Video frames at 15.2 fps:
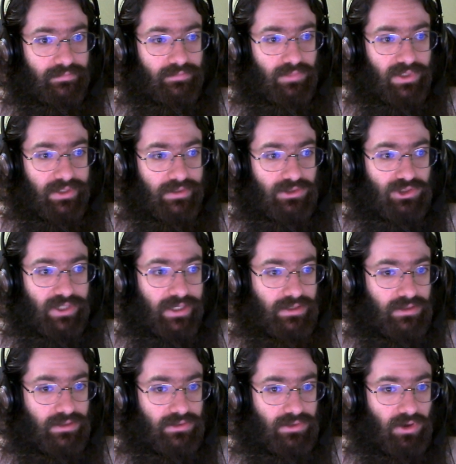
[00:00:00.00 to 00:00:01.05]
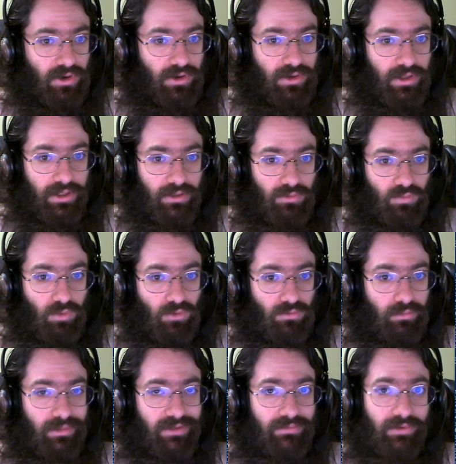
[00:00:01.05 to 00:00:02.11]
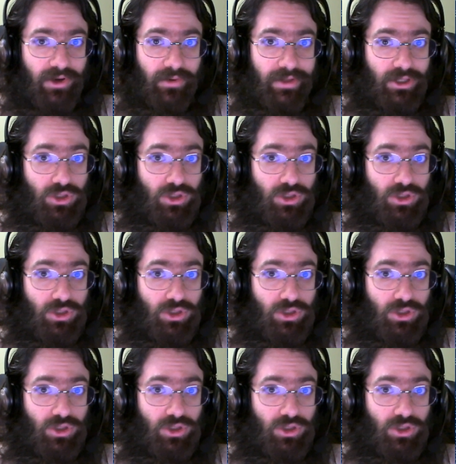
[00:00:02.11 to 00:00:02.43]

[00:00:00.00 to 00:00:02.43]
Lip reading: because chances are it won't be very